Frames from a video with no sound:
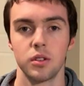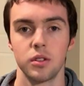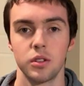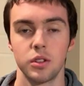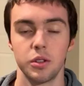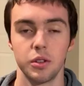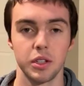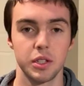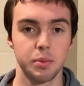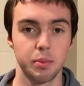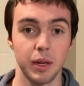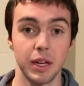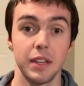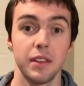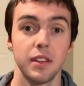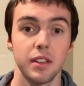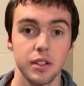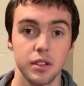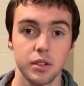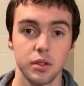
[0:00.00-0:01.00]
To explain
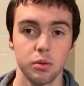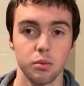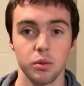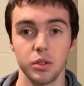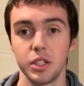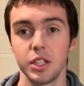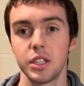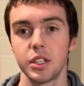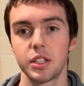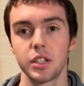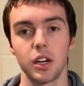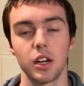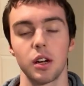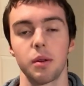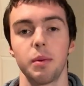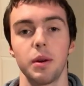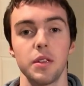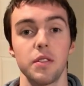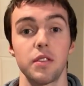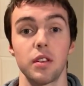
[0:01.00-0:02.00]
this, we'll need to talk
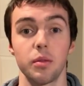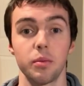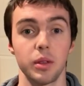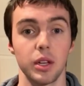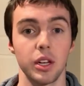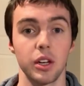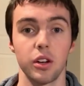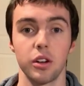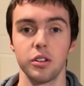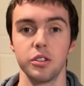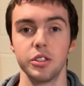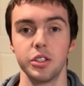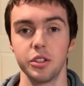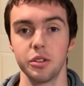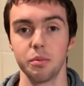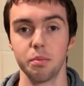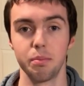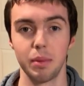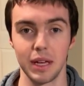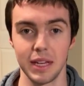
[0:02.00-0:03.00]
about something called your
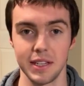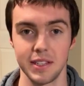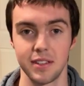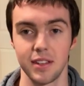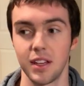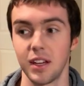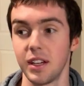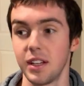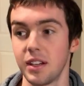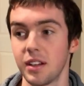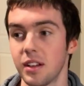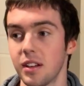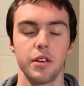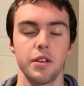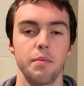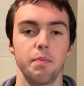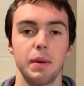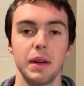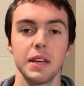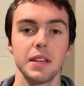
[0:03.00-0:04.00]
baseline.
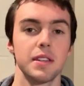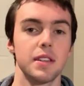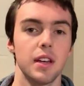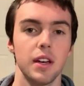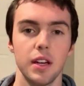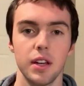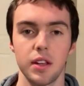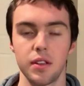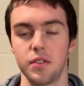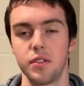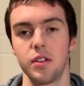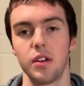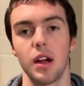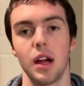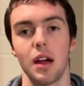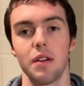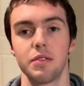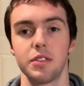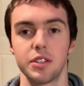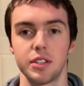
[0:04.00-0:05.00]
Your baseline is your
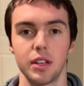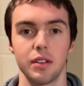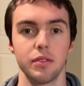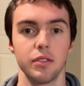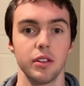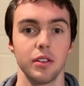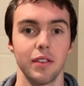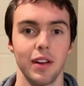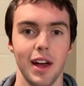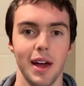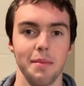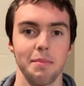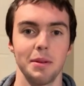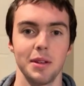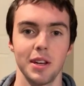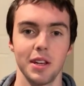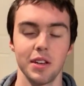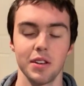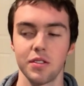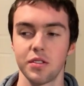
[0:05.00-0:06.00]
average level of
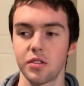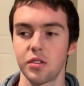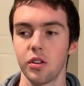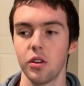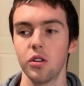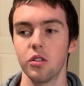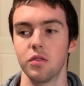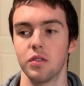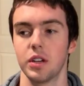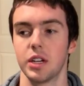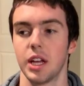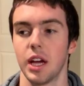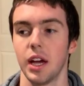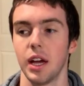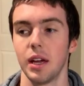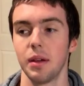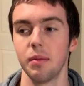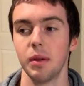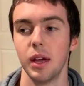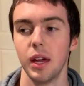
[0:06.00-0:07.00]
happiness over
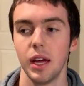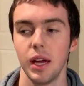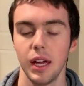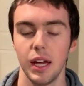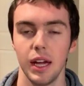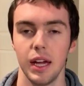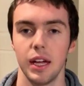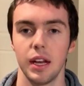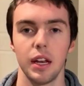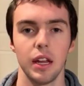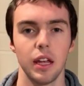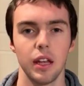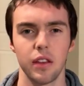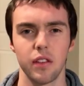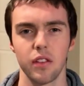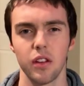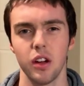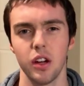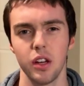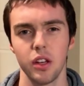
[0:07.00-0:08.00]
time. And it's
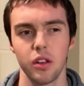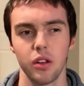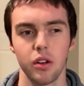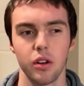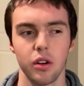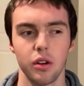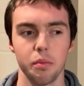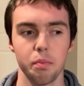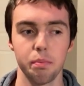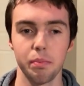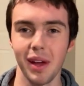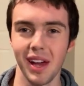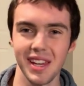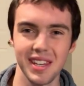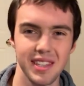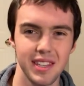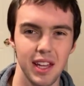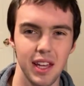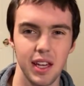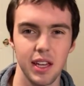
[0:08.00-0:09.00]
not your
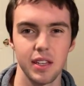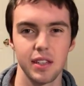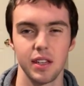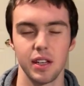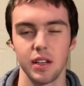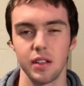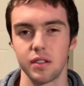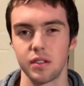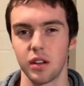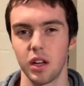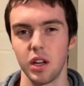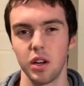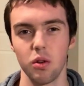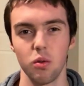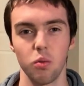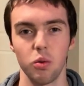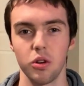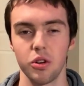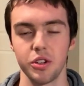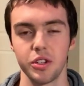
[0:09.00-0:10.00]
best days and it's not your
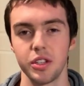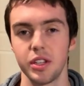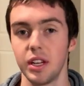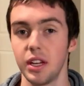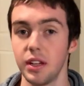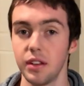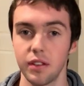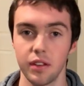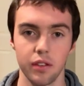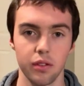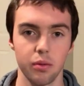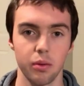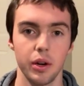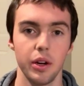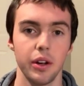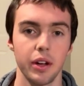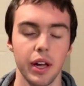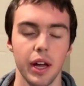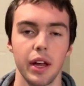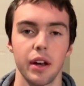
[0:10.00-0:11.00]
worst days. It's where
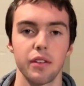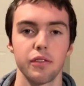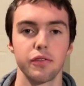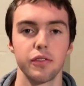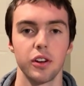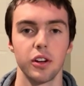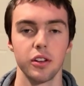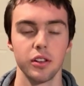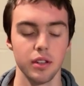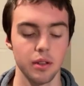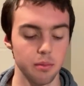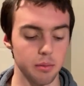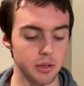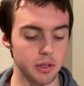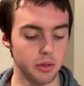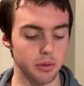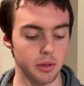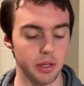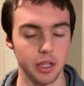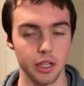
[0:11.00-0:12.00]
you kind of fall in
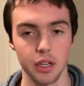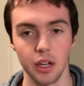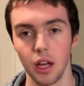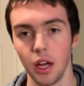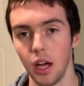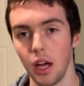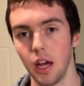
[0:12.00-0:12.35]
between.